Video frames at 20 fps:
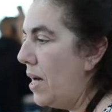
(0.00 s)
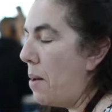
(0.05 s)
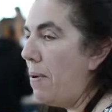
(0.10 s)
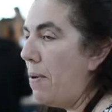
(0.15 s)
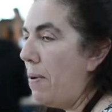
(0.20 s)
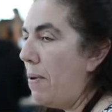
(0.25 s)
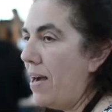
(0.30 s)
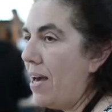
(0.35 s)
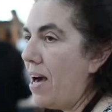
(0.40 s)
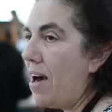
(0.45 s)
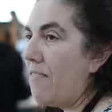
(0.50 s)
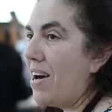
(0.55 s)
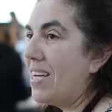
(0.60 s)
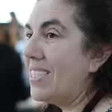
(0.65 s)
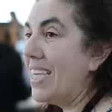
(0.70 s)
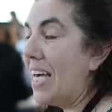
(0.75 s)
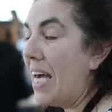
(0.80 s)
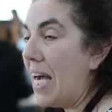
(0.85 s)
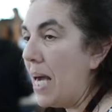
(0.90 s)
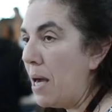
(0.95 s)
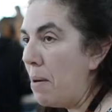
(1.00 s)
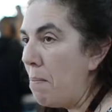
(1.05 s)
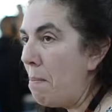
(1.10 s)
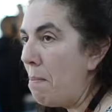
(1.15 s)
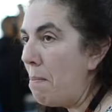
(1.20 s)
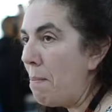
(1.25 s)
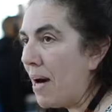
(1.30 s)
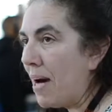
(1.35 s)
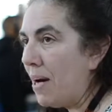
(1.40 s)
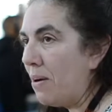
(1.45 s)
a PFS
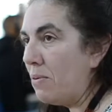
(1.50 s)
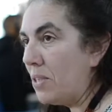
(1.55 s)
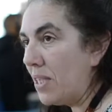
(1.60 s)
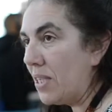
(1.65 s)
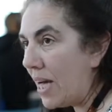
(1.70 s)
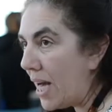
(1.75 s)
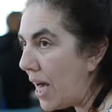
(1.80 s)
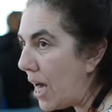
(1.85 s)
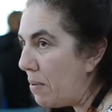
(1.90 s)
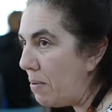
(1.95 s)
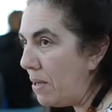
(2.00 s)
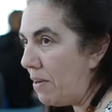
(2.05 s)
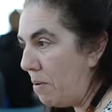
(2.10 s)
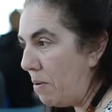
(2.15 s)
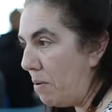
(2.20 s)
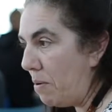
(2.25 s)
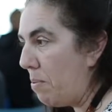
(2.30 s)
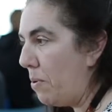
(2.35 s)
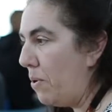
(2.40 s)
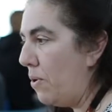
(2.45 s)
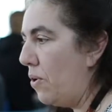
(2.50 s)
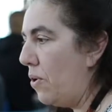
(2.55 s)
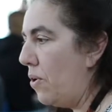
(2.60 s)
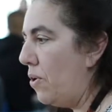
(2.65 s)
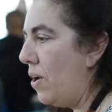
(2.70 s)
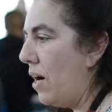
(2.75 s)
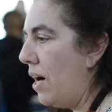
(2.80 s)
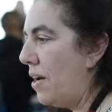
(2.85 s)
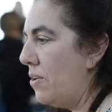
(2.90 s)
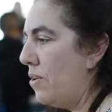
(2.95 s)
inbound hourly
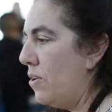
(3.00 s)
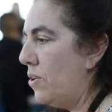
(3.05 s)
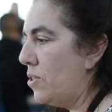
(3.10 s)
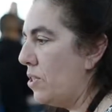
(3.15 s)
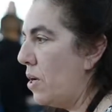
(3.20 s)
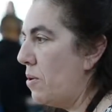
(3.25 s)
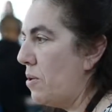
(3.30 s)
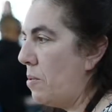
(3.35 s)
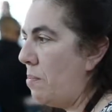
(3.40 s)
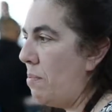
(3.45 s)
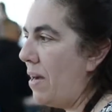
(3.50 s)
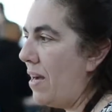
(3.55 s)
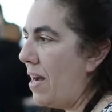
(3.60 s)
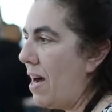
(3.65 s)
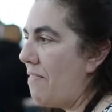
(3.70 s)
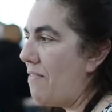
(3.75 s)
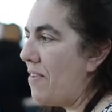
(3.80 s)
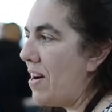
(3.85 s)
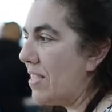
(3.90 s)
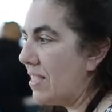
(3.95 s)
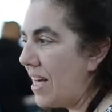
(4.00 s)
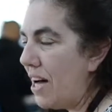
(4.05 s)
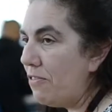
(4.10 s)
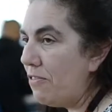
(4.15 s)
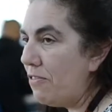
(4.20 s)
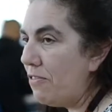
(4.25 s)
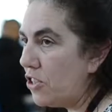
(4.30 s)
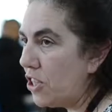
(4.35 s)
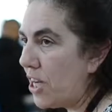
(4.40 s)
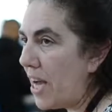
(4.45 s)
report, and also the PFS
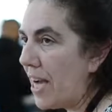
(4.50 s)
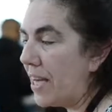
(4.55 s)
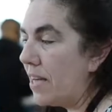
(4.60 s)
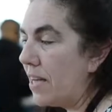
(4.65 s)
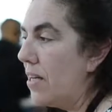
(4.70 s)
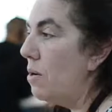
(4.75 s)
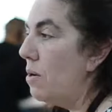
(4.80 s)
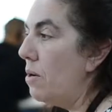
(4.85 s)
health check,